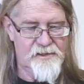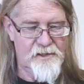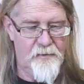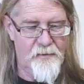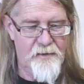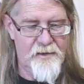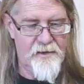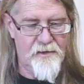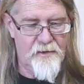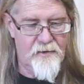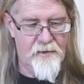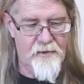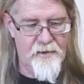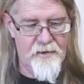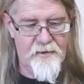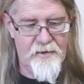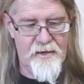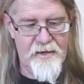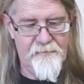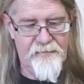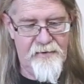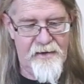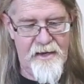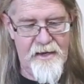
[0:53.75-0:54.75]
When you're
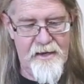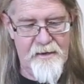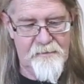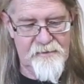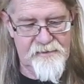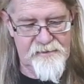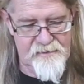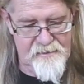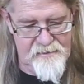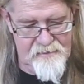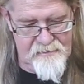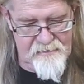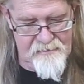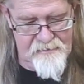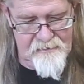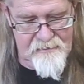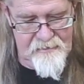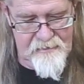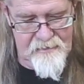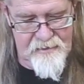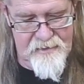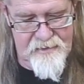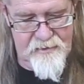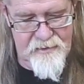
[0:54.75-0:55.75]
ordering pipes,
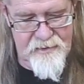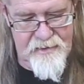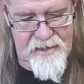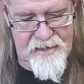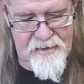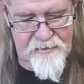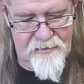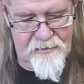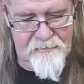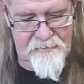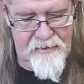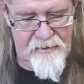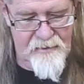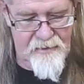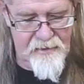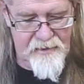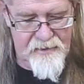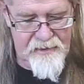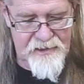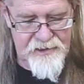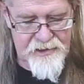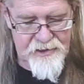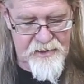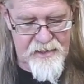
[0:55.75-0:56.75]
you need to
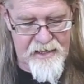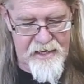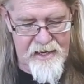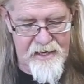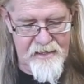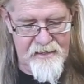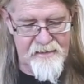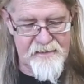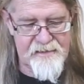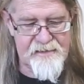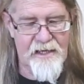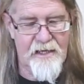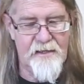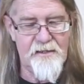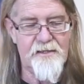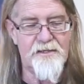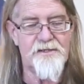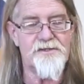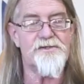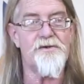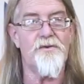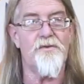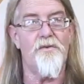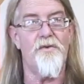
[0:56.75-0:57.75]
look at your head and tell
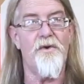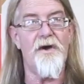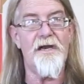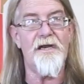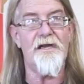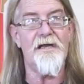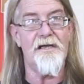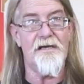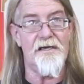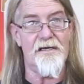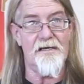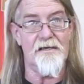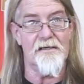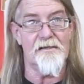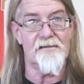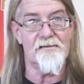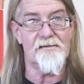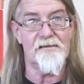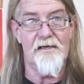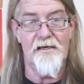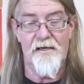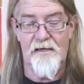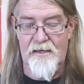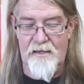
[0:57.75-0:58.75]
us what it is.
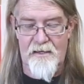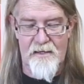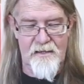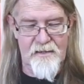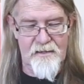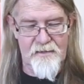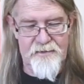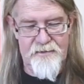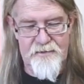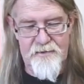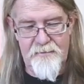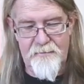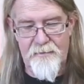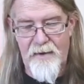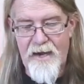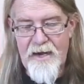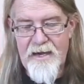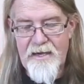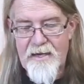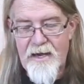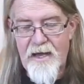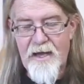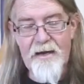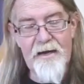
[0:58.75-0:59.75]
You might
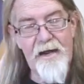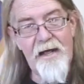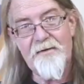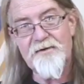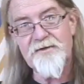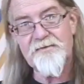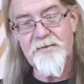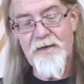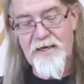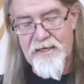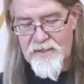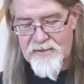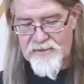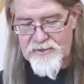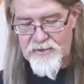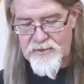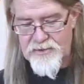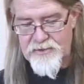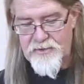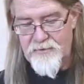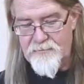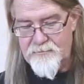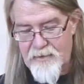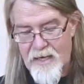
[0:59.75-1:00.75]
not have spigots,
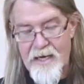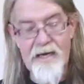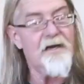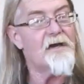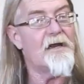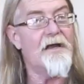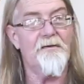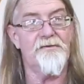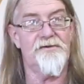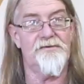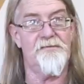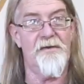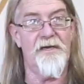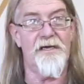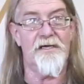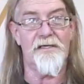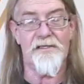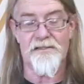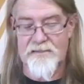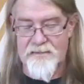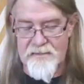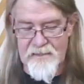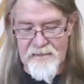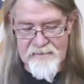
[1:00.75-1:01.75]
you might have
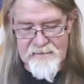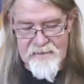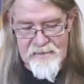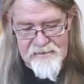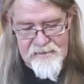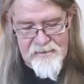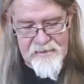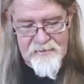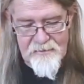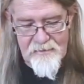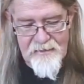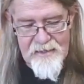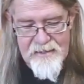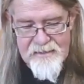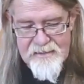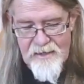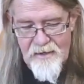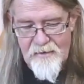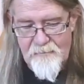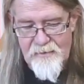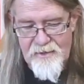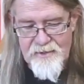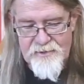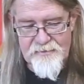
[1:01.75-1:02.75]
spigots. This doesn't really
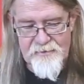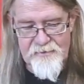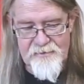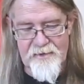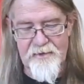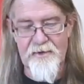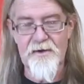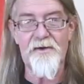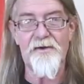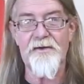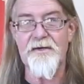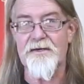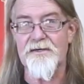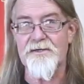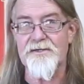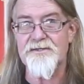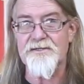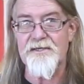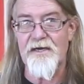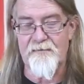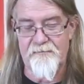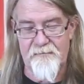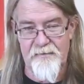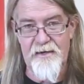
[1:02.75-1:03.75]
count much for the earlier
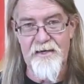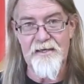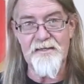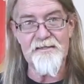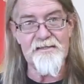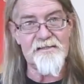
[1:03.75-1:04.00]
stuff, but in